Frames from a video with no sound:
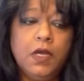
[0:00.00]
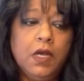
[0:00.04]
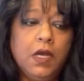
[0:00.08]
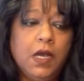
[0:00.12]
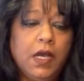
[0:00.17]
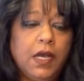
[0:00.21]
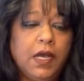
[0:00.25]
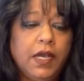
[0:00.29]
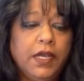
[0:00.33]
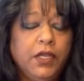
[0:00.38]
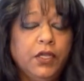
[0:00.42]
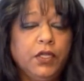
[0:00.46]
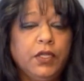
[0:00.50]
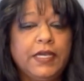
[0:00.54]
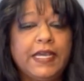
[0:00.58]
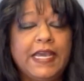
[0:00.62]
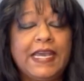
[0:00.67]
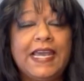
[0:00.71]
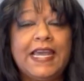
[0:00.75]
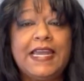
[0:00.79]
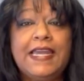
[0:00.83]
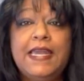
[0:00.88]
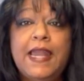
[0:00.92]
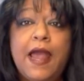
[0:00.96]
Uh, you're
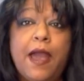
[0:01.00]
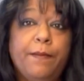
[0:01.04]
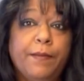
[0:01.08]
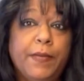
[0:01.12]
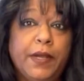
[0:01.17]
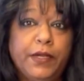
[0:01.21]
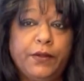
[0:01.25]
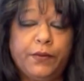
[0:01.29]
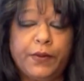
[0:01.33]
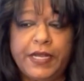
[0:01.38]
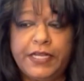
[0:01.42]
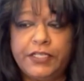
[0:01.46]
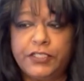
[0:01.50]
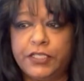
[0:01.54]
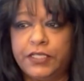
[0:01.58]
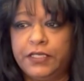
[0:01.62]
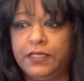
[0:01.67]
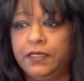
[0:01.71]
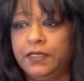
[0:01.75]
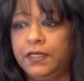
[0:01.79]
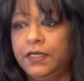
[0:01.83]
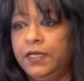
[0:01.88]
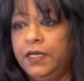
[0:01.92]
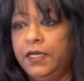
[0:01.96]
looking at net
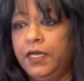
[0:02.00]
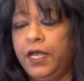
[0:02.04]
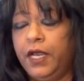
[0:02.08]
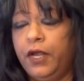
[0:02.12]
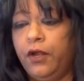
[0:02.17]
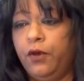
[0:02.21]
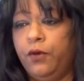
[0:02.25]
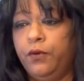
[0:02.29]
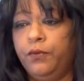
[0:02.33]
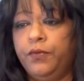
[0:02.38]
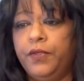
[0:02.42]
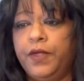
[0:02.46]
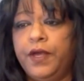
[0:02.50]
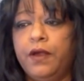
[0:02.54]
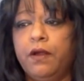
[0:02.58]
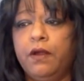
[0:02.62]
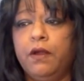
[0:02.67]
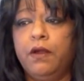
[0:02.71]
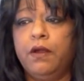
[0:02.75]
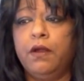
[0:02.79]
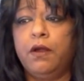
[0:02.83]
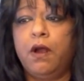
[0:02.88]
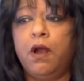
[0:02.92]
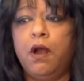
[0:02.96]
migration. You know,
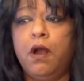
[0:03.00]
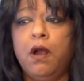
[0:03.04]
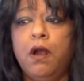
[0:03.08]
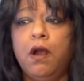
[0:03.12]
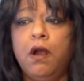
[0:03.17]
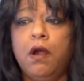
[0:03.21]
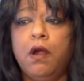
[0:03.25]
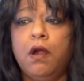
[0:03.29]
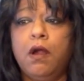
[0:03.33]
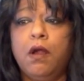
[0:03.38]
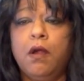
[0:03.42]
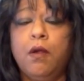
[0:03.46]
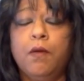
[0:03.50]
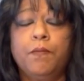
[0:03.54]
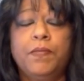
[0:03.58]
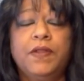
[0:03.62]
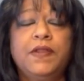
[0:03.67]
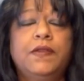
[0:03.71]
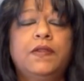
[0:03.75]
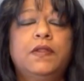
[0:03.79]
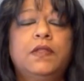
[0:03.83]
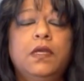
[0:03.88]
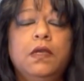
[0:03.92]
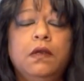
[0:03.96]
there are
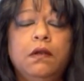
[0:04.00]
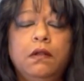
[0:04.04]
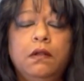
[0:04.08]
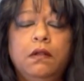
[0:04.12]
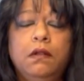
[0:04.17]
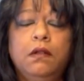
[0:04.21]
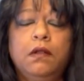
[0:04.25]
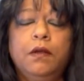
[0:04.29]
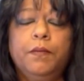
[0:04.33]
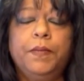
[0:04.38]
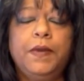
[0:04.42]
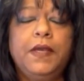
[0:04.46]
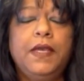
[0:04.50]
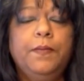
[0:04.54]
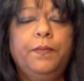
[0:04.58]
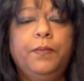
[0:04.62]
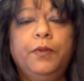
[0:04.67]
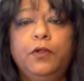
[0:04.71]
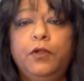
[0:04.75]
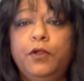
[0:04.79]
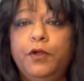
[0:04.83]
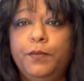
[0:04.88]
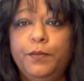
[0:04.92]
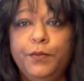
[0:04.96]
still
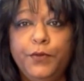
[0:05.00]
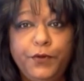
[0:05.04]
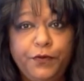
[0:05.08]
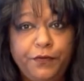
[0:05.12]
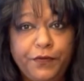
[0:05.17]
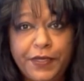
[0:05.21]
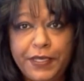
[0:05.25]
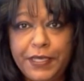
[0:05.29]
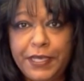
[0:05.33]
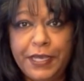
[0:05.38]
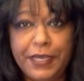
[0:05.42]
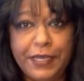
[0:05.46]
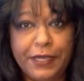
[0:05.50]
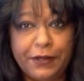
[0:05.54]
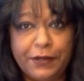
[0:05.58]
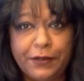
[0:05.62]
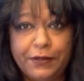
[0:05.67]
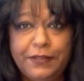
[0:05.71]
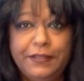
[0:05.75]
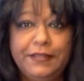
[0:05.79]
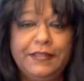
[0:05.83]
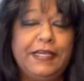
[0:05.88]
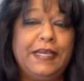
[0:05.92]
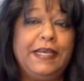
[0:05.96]
people moving
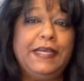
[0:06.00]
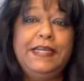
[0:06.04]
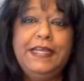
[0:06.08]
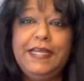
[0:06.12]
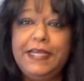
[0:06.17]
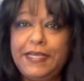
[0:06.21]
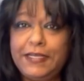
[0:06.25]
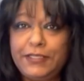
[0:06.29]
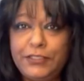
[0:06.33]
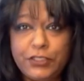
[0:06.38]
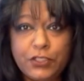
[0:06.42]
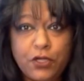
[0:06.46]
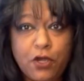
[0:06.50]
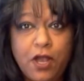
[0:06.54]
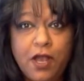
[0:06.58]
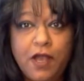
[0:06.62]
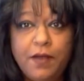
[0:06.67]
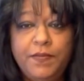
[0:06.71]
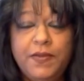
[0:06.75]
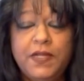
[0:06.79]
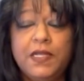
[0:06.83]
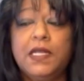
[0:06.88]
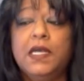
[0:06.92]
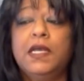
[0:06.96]
here. They need
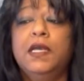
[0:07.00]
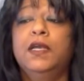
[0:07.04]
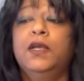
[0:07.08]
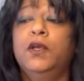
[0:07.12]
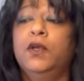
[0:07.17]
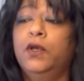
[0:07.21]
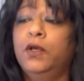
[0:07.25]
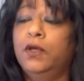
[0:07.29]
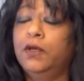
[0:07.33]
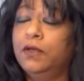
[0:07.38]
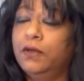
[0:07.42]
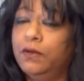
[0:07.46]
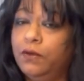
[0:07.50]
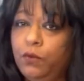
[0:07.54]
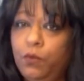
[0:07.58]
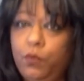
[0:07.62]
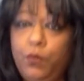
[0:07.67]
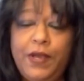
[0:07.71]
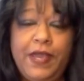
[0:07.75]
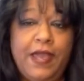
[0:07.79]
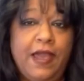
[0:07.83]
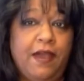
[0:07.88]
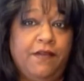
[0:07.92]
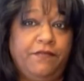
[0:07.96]
jobs.
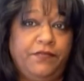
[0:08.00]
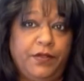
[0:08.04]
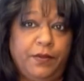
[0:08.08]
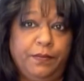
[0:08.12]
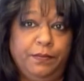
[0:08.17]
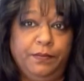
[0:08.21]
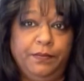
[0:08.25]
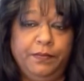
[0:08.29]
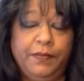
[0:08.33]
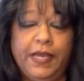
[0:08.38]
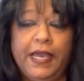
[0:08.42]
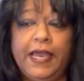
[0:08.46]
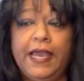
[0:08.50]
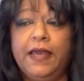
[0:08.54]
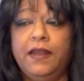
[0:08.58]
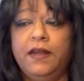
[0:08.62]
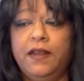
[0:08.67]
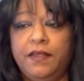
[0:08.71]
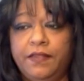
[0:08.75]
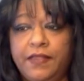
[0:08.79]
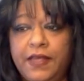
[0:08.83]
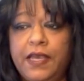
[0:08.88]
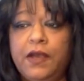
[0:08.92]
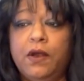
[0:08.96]
We have them
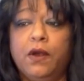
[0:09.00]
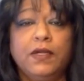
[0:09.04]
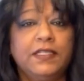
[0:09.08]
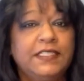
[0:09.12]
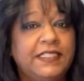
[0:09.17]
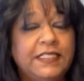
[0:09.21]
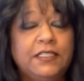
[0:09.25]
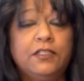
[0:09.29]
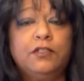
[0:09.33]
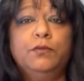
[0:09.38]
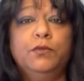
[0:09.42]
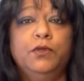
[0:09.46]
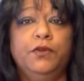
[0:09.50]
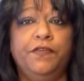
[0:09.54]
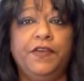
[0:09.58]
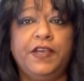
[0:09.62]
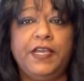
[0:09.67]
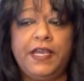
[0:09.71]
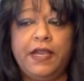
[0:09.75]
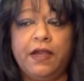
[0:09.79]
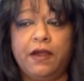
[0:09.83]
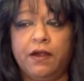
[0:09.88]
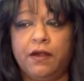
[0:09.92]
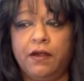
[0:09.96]
and they are still
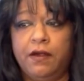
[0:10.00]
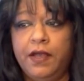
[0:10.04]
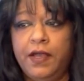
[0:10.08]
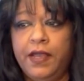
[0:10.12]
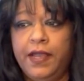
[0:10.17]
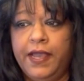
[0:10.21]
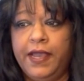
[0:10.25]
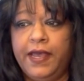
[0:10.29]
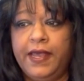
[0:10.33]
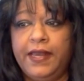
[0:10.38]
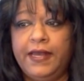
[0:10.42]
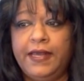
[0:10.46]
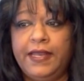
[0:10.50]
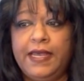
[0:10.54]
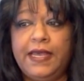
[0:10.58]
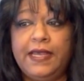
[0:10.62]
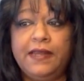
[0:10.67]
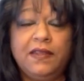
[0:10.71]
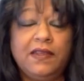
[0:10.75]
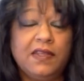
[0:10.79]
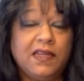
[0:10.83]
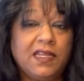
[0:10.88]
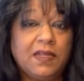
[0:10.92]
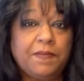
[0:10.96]
moving here. And
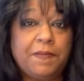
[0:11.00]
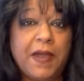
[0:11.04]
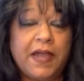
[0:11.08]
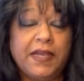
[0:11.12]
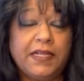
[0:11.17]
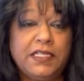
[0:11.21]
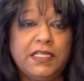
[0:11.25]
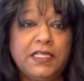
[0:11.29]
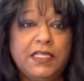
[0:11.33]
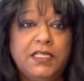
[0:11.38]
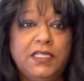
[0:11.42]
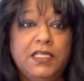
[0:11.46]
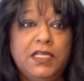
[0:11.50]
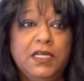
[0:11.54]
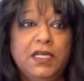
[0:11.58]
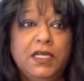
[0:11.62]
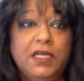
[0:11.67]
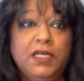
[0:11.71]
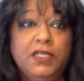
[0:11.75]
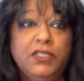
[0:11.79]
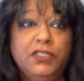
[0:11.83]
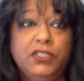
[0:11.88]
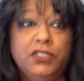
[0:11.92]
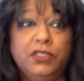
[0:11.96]
it's expected
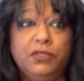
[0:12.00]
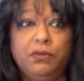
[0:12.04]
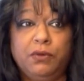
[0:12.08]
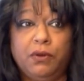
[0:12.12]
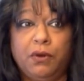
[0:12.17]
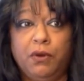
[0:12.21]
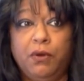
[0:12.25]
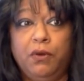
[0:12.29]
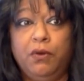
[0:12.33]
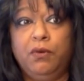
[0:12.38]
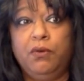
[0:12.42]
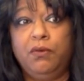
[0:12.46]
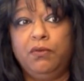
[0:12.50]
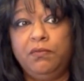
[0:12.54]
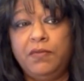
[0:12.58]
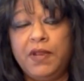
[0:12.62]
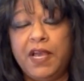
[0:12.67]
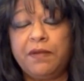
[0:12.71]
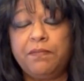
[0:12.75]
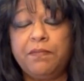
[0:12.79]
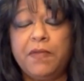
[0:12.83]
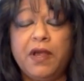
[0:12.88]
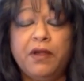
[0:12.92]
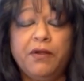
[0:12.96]
to grow,
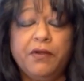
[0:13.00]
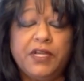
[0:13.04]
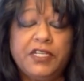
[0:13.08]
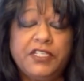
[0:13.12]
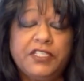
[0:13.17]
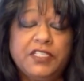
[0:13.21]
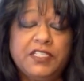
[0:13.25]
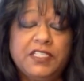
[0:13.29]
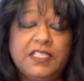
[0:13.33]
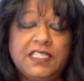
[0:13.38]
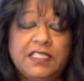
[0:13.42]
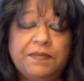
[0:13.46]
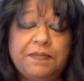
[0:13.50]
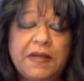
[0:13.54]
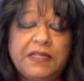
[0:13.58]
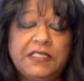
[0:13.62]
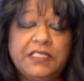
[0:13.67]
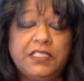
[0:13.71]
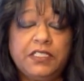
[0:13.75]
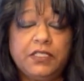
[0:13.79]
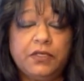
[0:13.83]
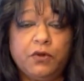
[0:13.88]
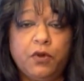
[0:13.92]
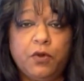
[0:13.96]
net migration is
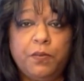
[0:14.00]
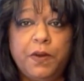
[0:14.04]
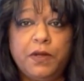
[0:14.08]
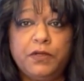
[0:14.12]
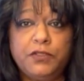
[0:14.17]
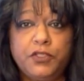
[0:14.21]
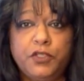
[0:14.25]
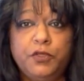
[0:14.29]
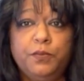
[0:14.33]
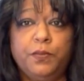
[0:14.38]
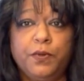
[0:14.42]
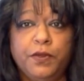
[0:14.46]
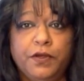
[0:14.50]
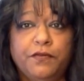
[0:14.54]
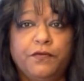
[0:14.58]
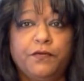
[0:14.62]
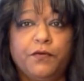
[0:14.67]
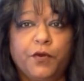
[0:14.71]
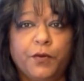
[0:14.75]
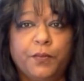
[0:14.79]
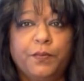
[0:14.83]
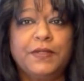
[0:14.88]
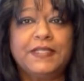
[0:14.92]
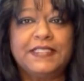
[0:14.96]
expected to grow about
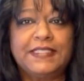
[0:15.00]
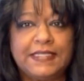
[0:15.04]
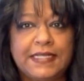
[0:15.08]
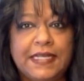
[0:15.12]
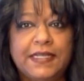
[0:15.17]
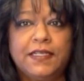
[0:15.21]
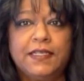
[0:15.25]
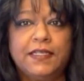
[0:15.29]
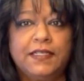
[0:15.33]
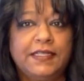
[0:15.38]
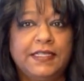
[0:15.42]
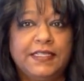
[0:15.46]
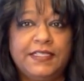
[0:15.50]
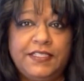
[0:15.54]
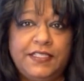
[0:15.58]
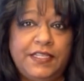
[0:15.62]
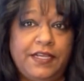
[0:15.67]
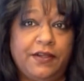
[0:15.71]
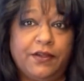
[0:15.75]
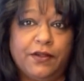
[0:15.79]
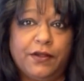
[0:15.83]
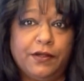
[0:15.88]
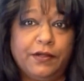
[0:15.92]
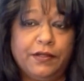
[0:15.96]
2.4% this
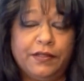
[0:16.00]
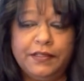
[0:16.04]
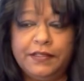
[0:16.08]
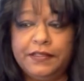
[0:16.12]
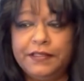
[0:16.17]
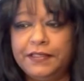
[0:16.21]
year.